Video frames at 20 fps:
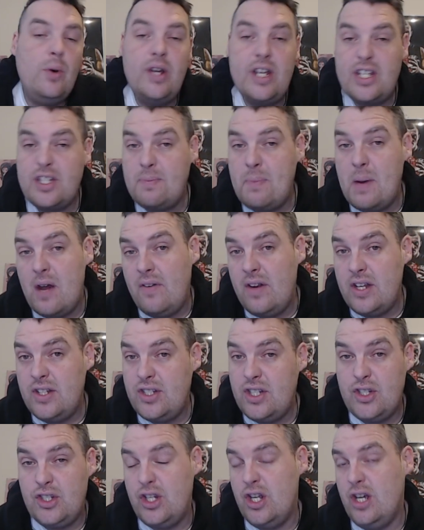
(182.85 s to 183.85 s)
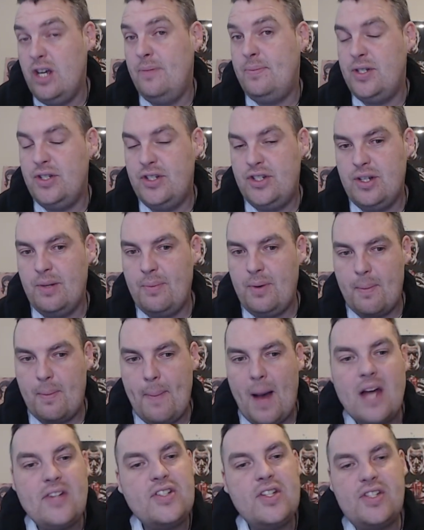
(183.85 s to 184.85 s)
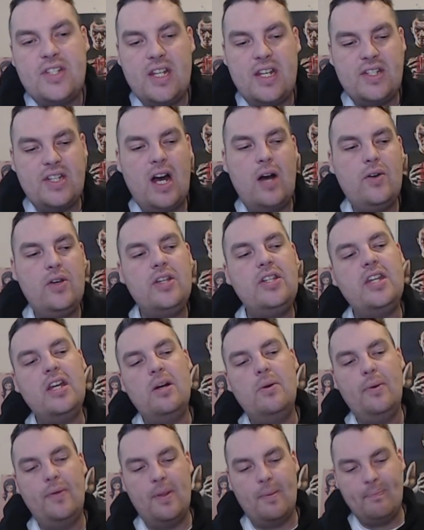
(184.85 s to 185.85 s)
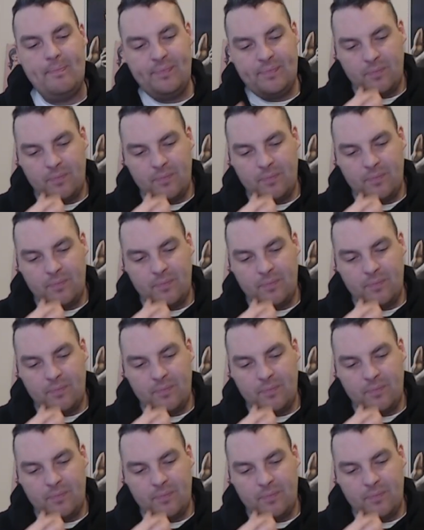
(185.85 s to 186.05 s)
experiences nerves in some capacity. It's how you deal with them.